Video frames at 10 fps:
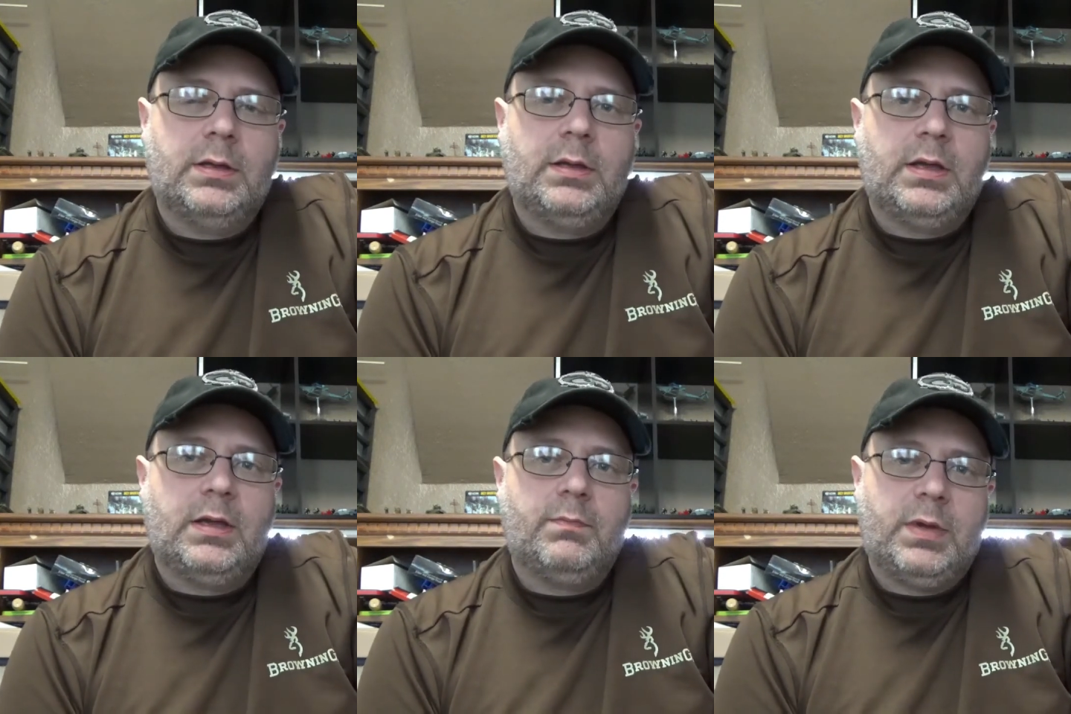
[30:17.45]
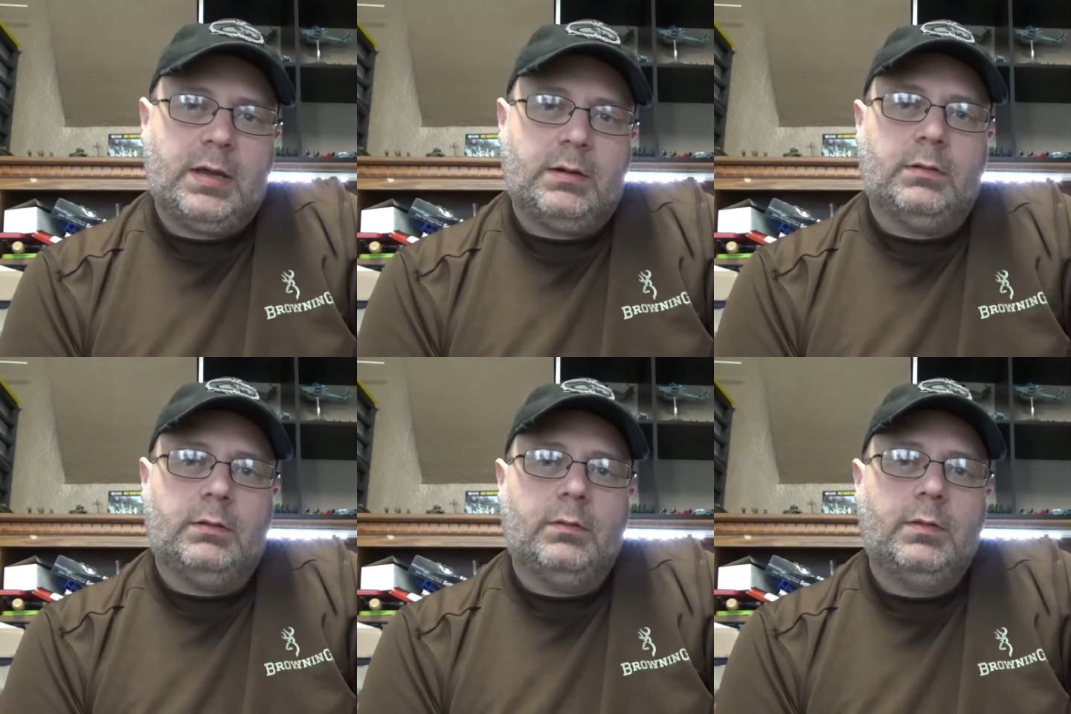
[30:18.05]
Keep
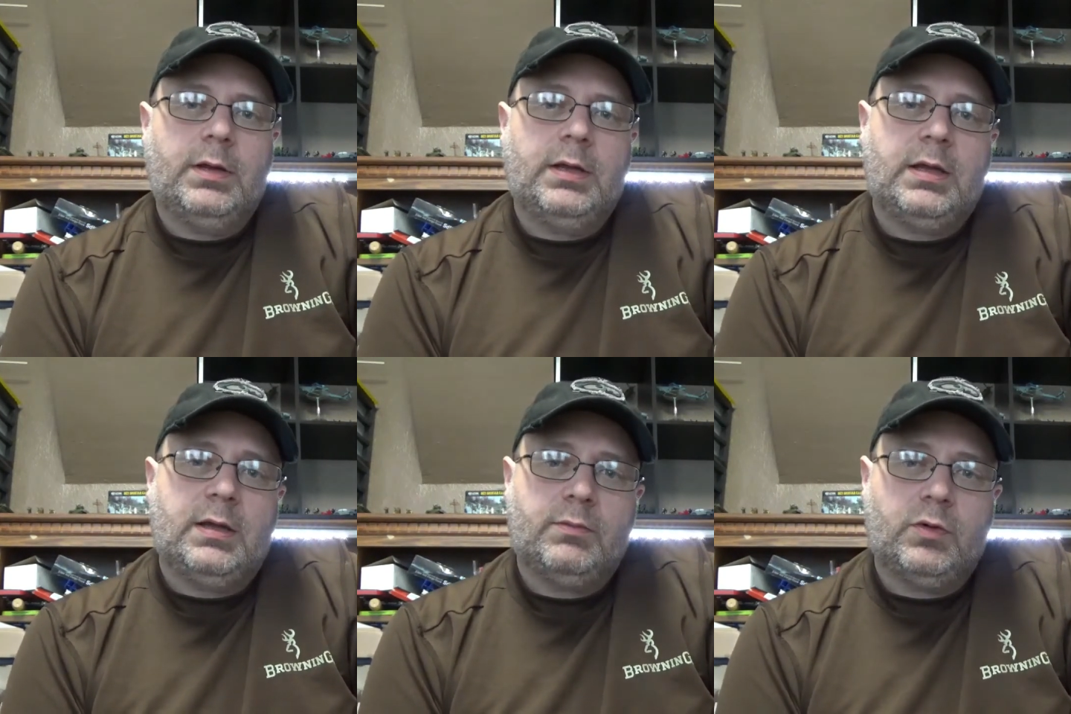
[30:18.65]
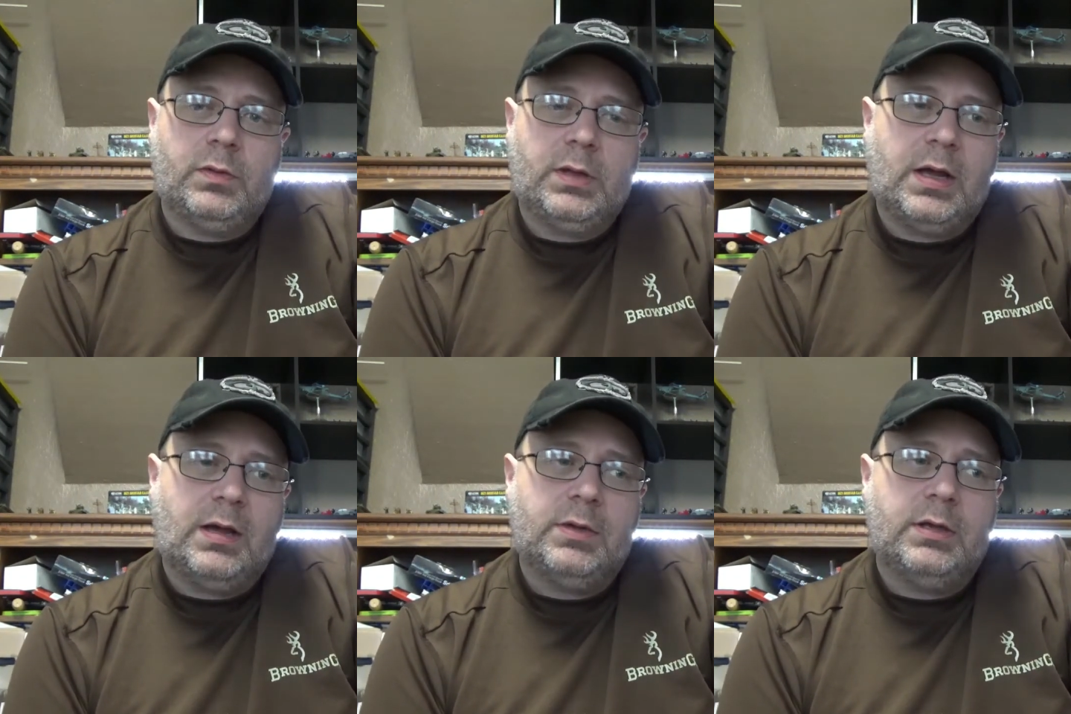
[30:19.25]
painting. Keep doing the
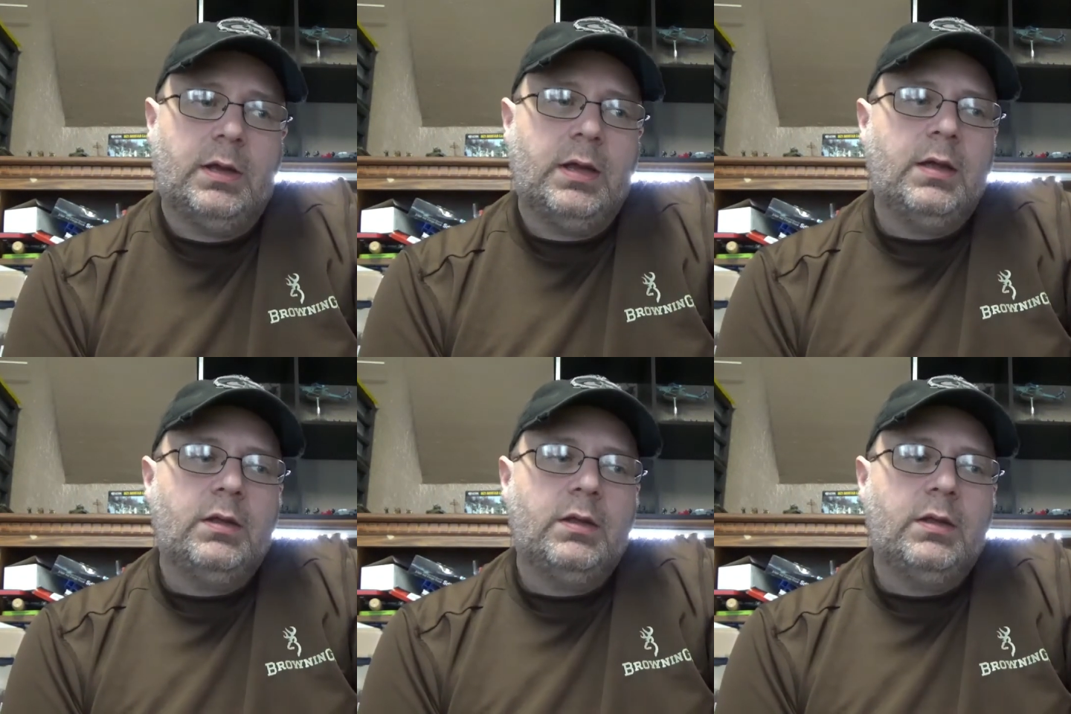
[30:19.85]
hobby.